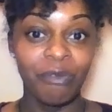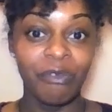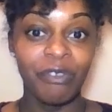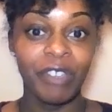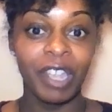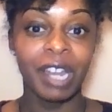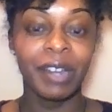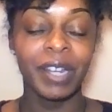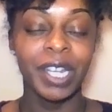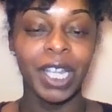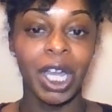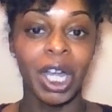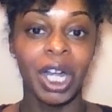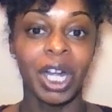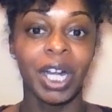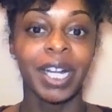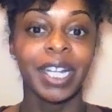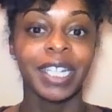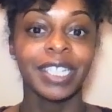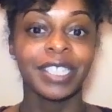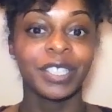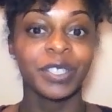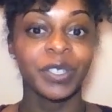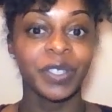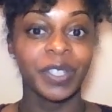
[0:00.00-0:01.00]
very
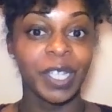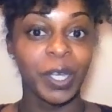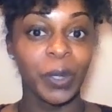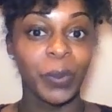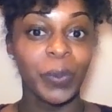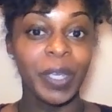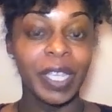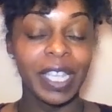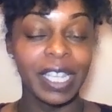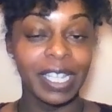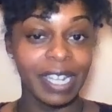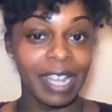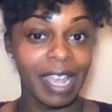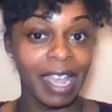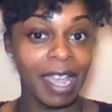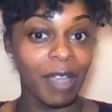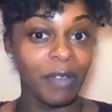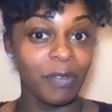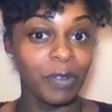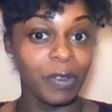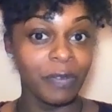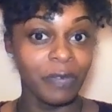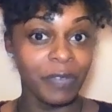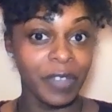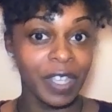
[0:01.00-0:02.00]
hard so that we can have
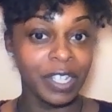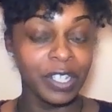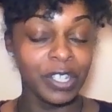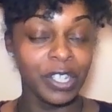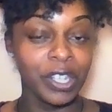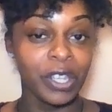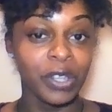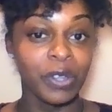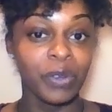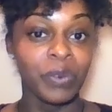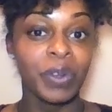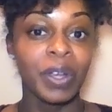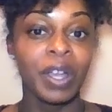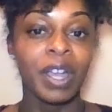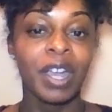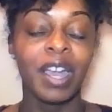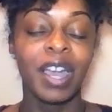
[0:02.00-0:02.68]
a venue